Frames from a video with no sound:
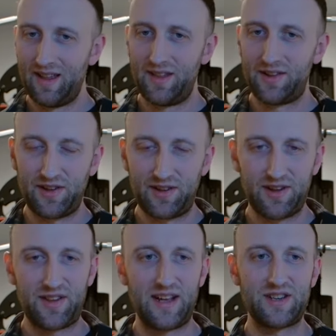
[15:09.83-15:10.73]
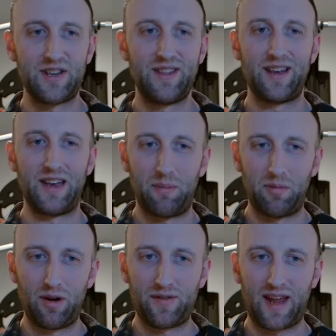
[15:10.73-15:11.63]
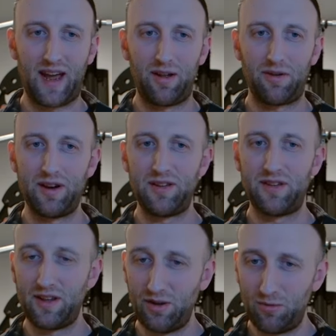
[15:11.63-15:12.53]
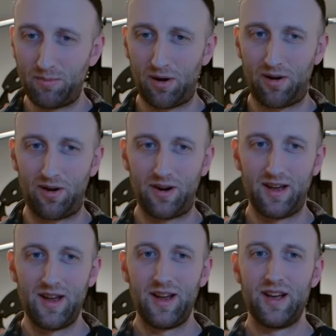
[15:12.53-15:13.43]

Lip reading: This is essentially the number of calories you burn